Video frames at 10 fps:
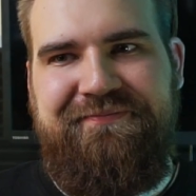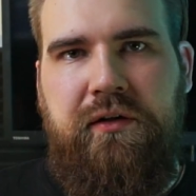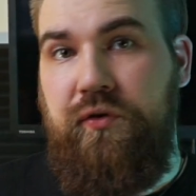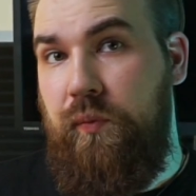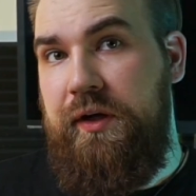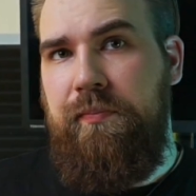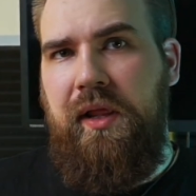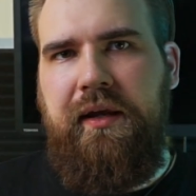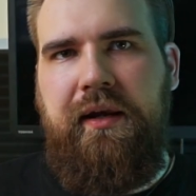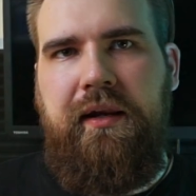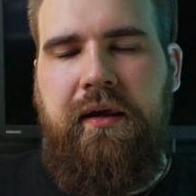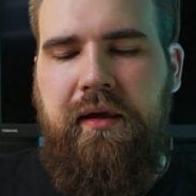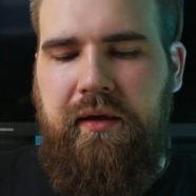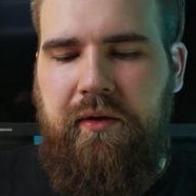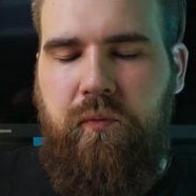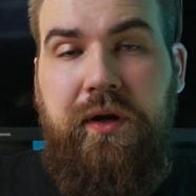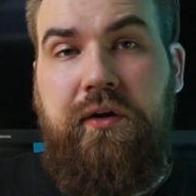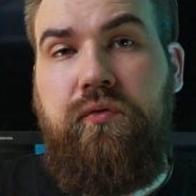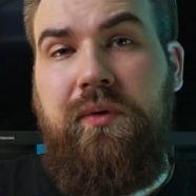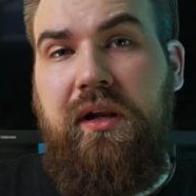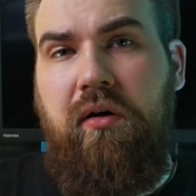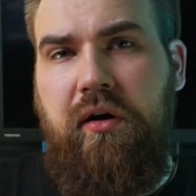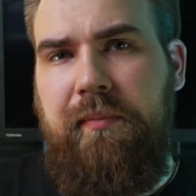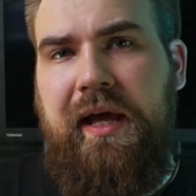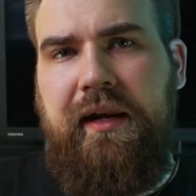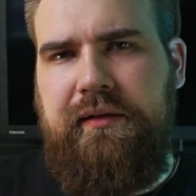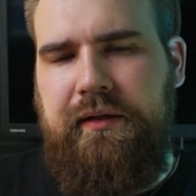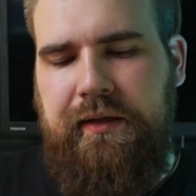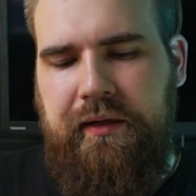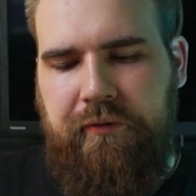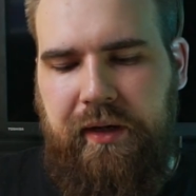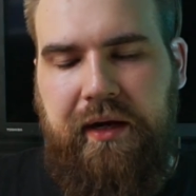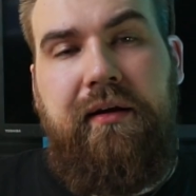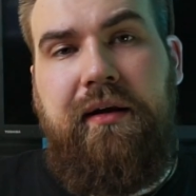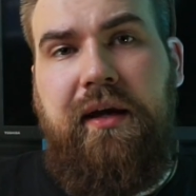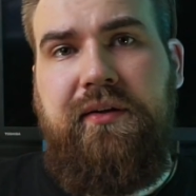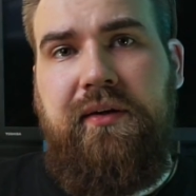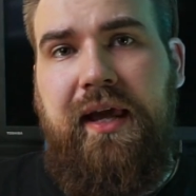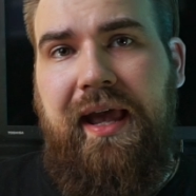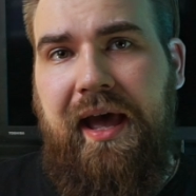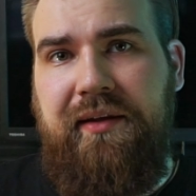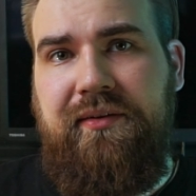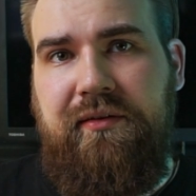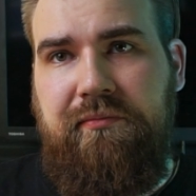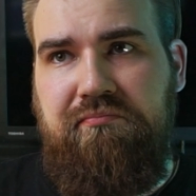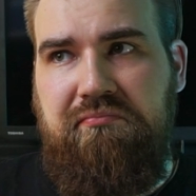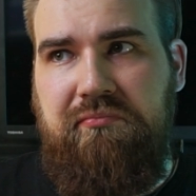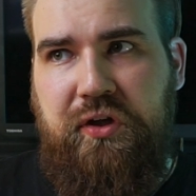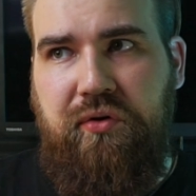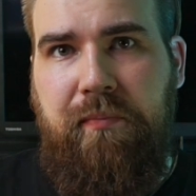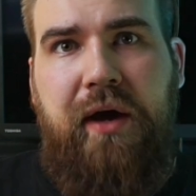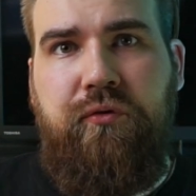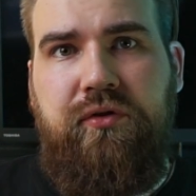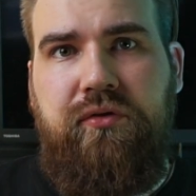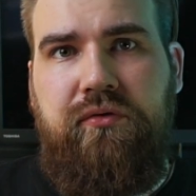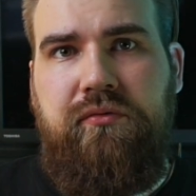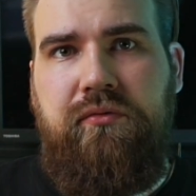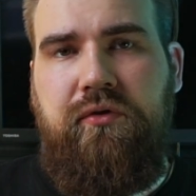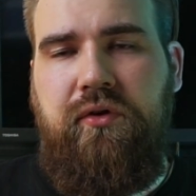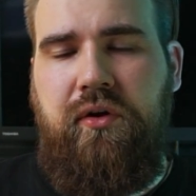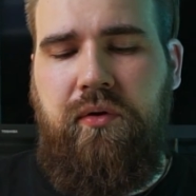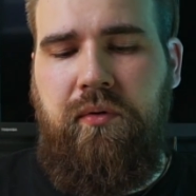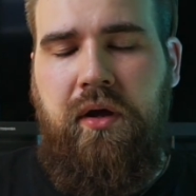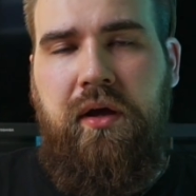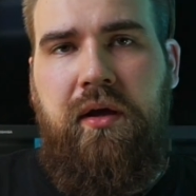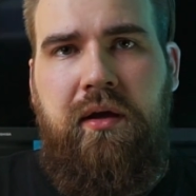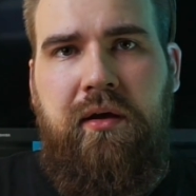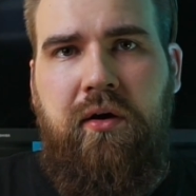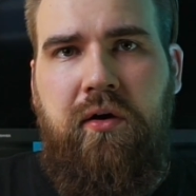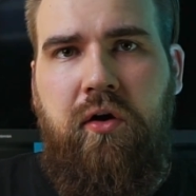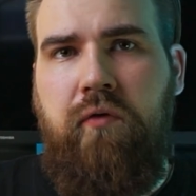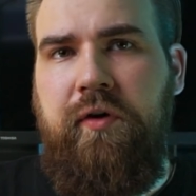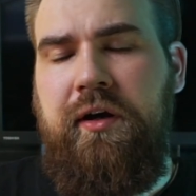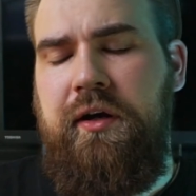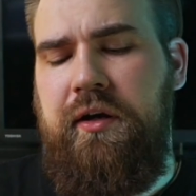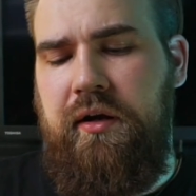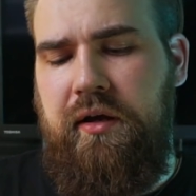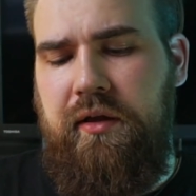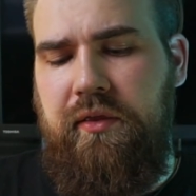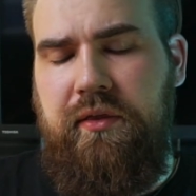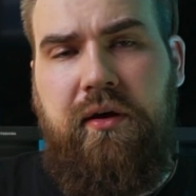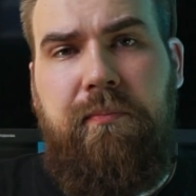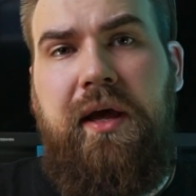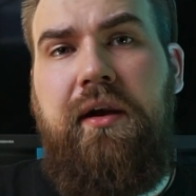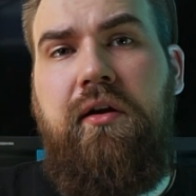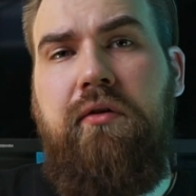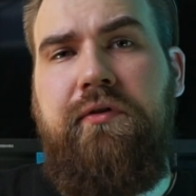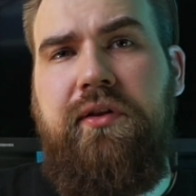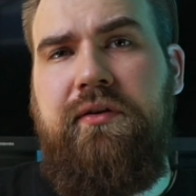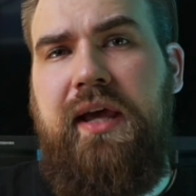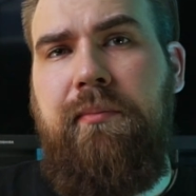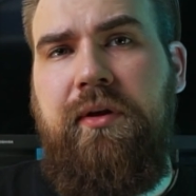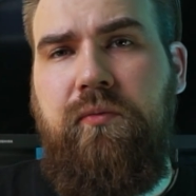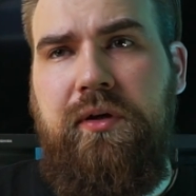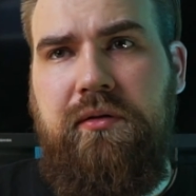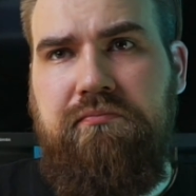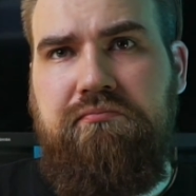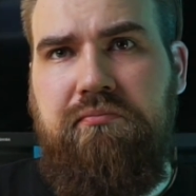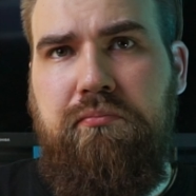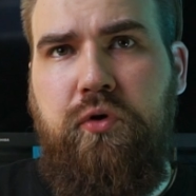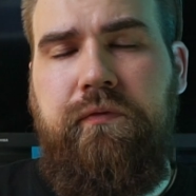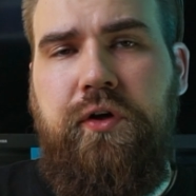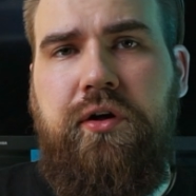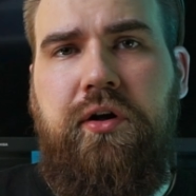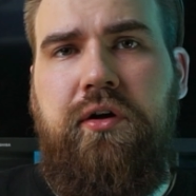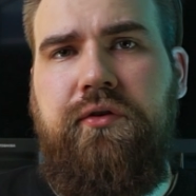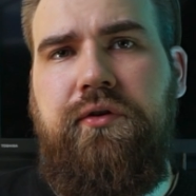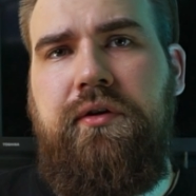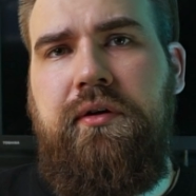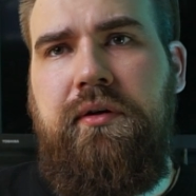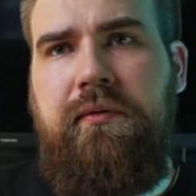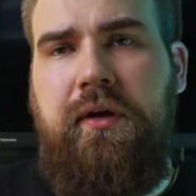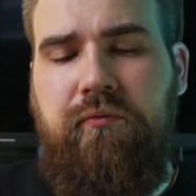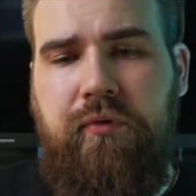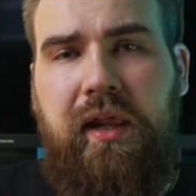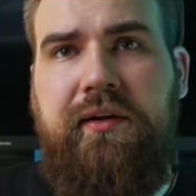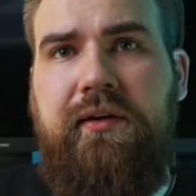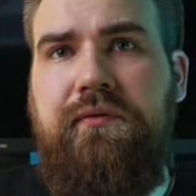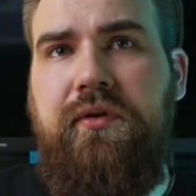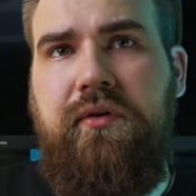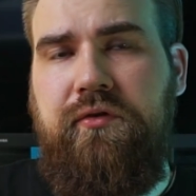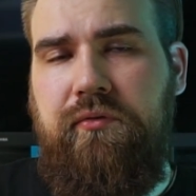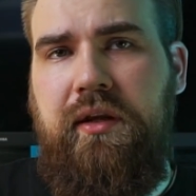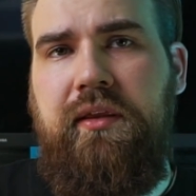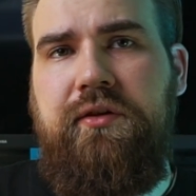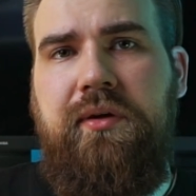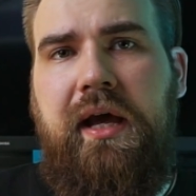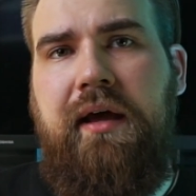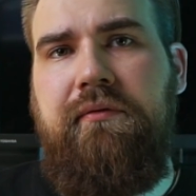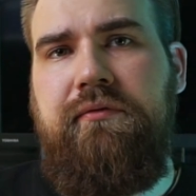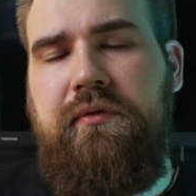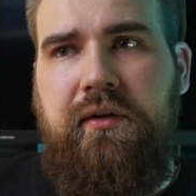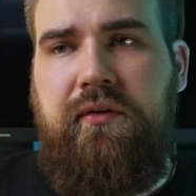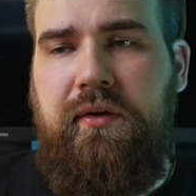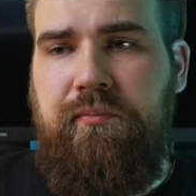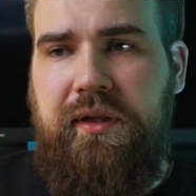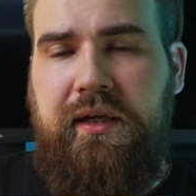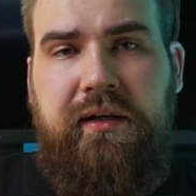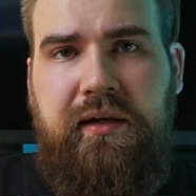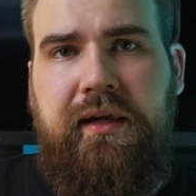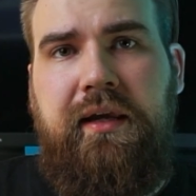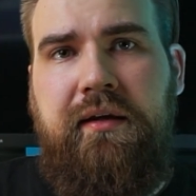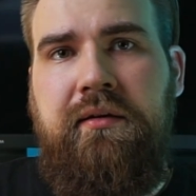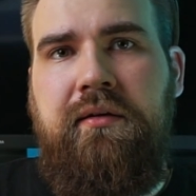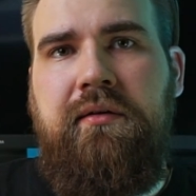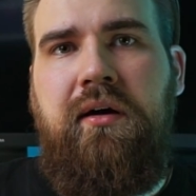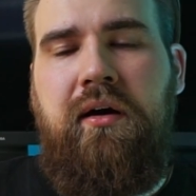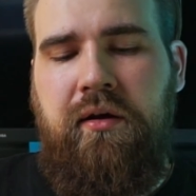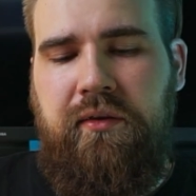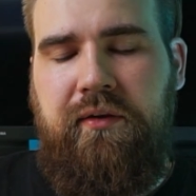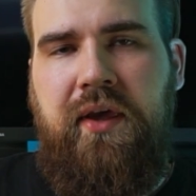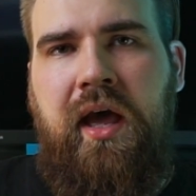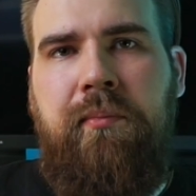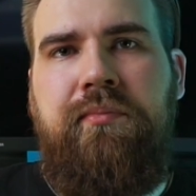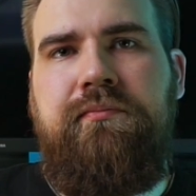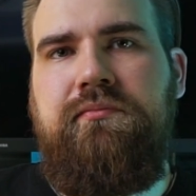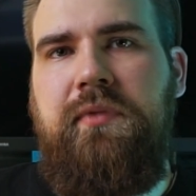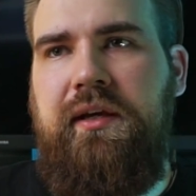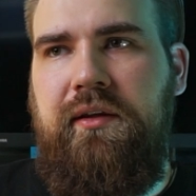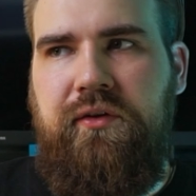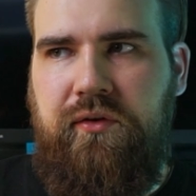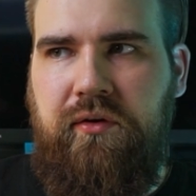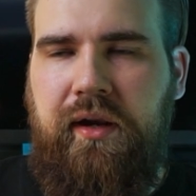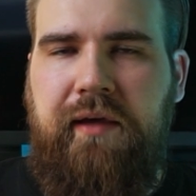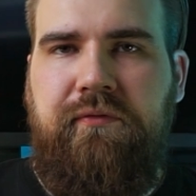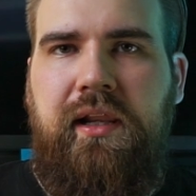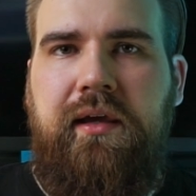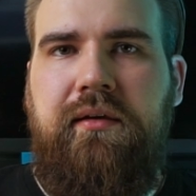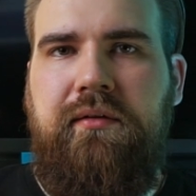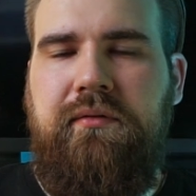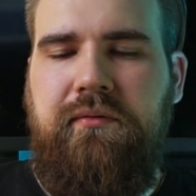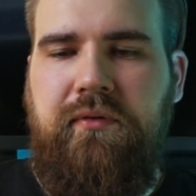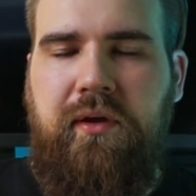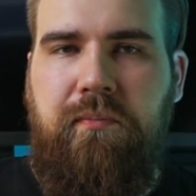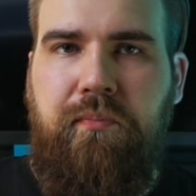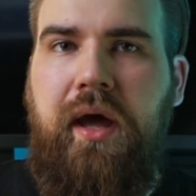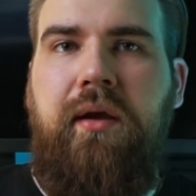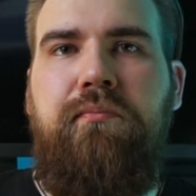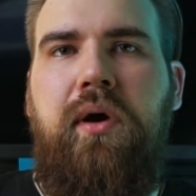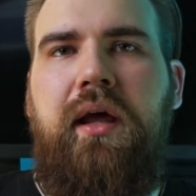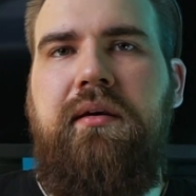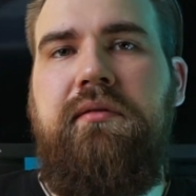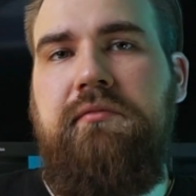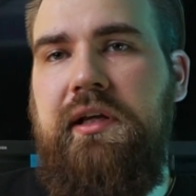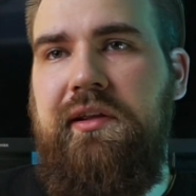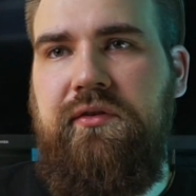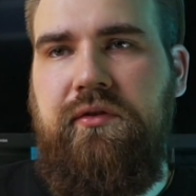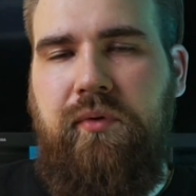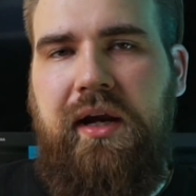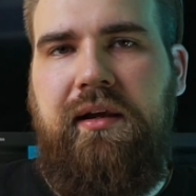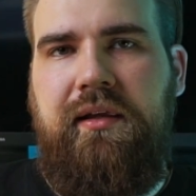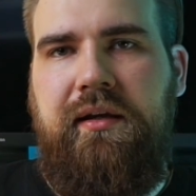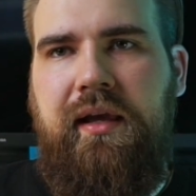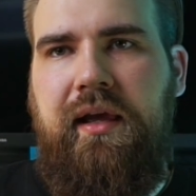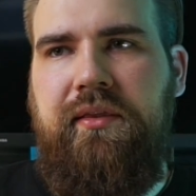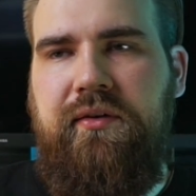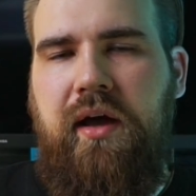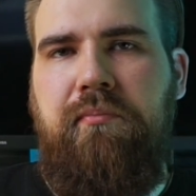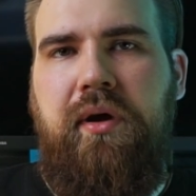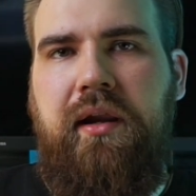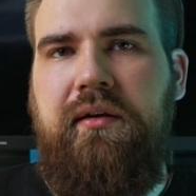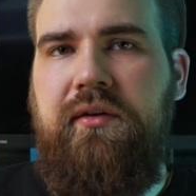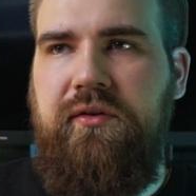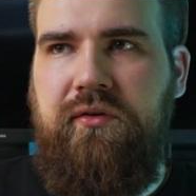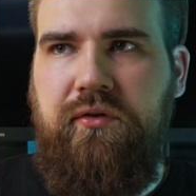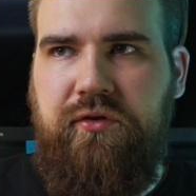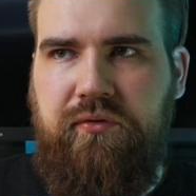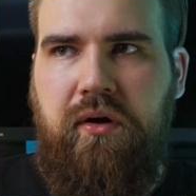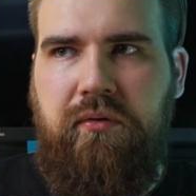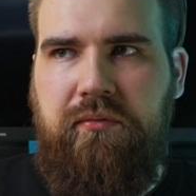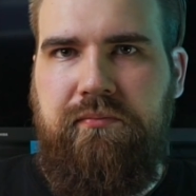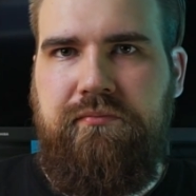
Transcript: So when you plug it in, Windows will automatically recognize it as your mouse. So hovering the pen over the tablet will move your cursor relative to the screen that you have. Simply clicking on the tab is your left click, the bottom button is the right click, and the top button is your scroll.